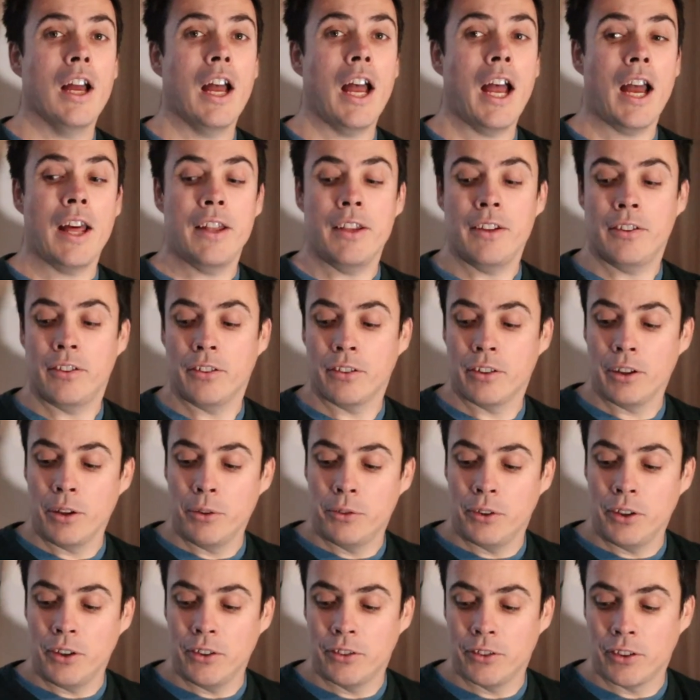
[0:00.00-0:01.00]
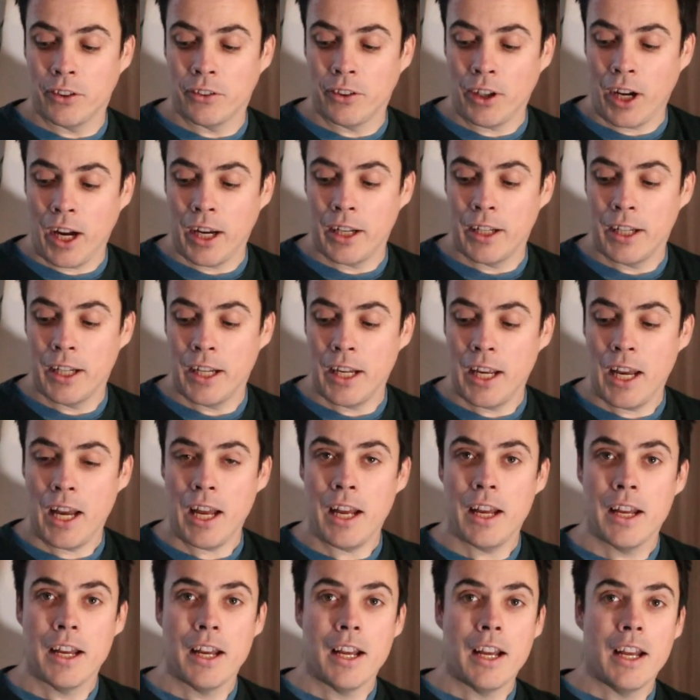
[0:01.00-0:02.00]
This is Lucy's design
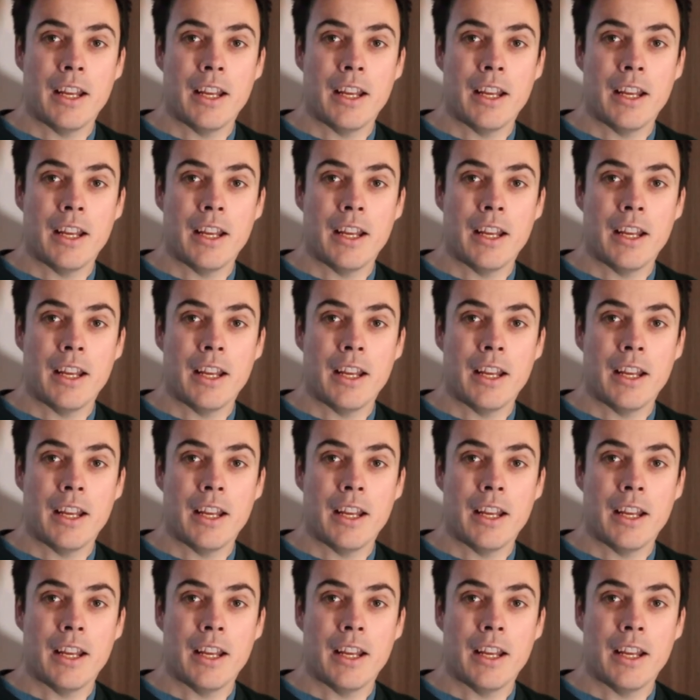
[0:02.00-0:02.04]
here,